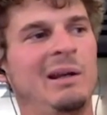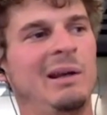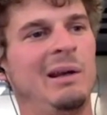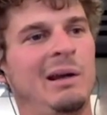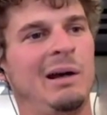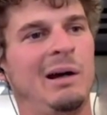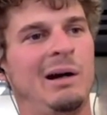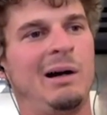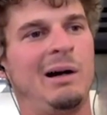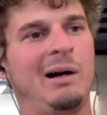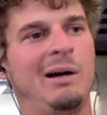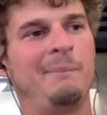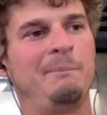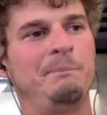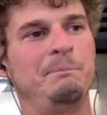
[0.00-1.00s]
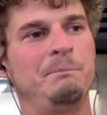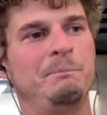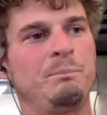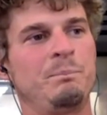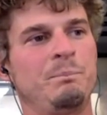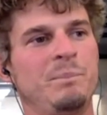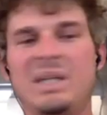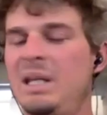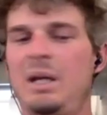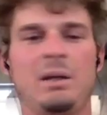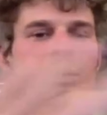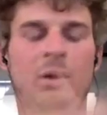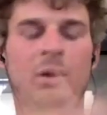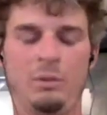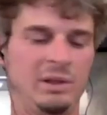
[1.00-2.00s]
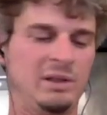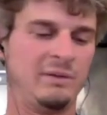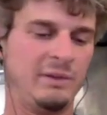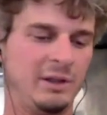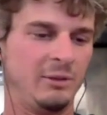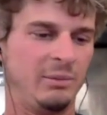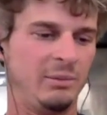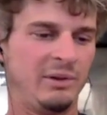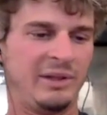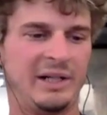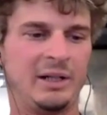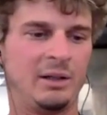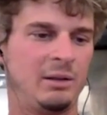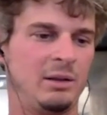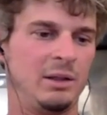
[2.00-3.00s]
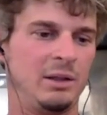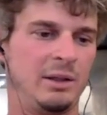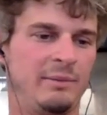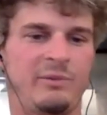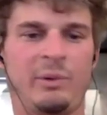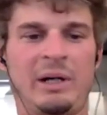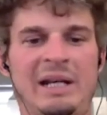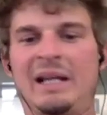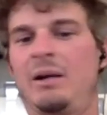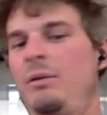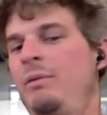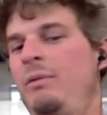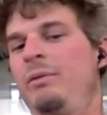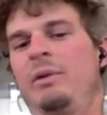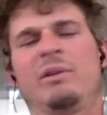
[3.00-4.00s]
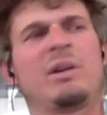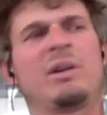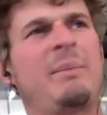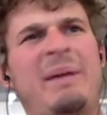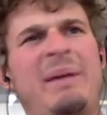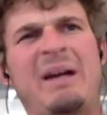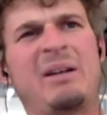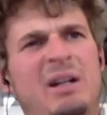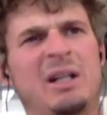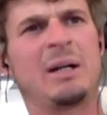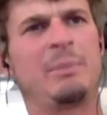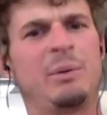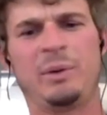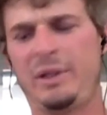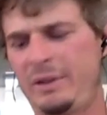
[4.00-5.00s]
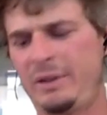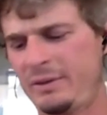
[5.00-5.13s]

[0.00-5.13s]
But yeah, no, it's available there right now. It'll come out in a couple weeks.